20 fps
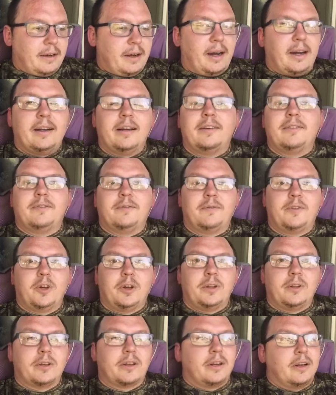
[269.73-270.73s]
I didn't feel
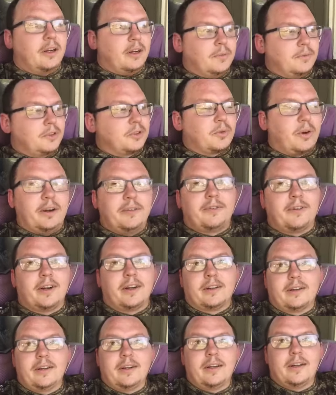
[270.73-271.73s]
like looking it up because, quite
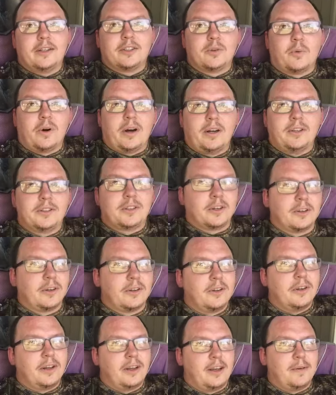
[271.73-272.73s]
frankly, it's a wild
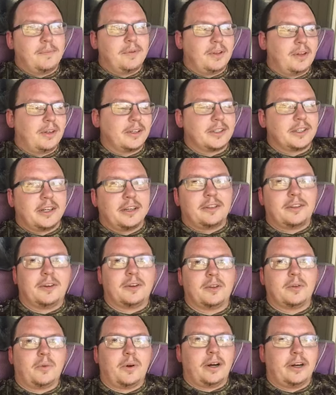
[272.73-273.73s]
turtle. It belongs out there
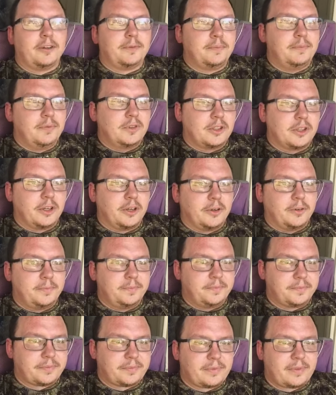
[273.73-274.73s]
in the wild. So
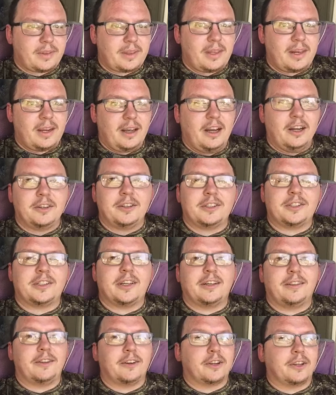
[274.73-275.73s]
I
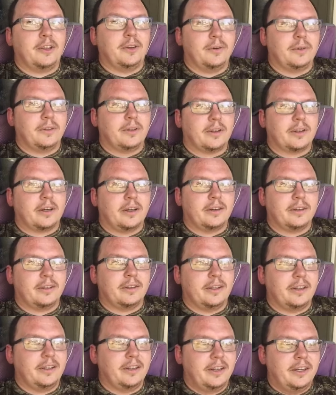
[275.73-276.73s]
understand they're cute and they're
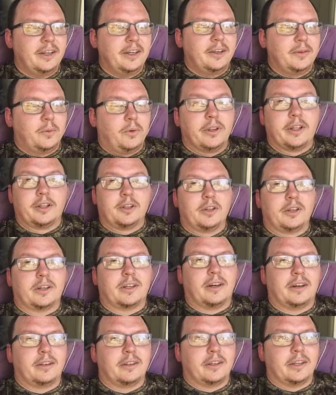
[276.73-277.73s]
cuddly. Well, they look
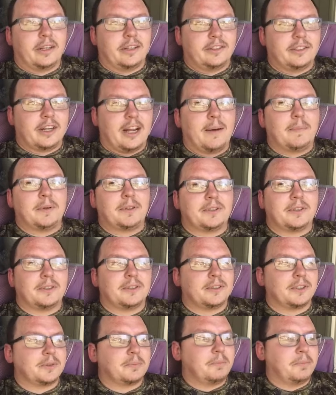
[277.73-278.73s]
cuddly, snapping
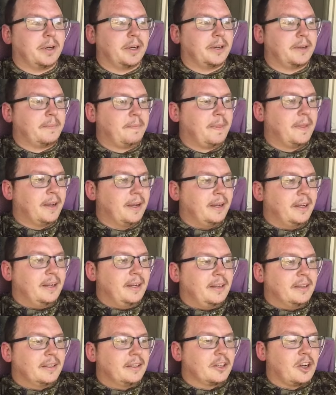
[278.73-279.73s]
turtles, but
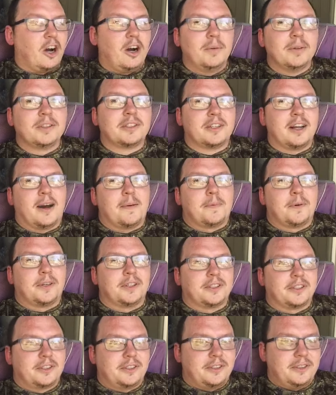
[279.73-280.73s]
common
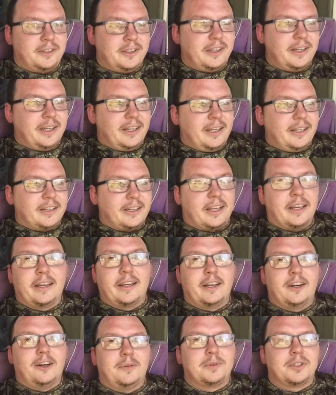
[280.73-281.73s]
snappers can
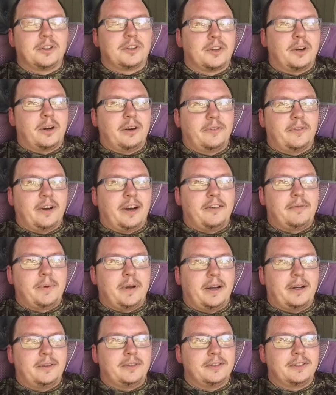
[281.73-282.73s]
get up to 35
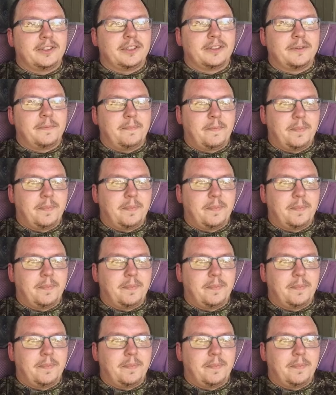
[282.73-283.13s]
pounds.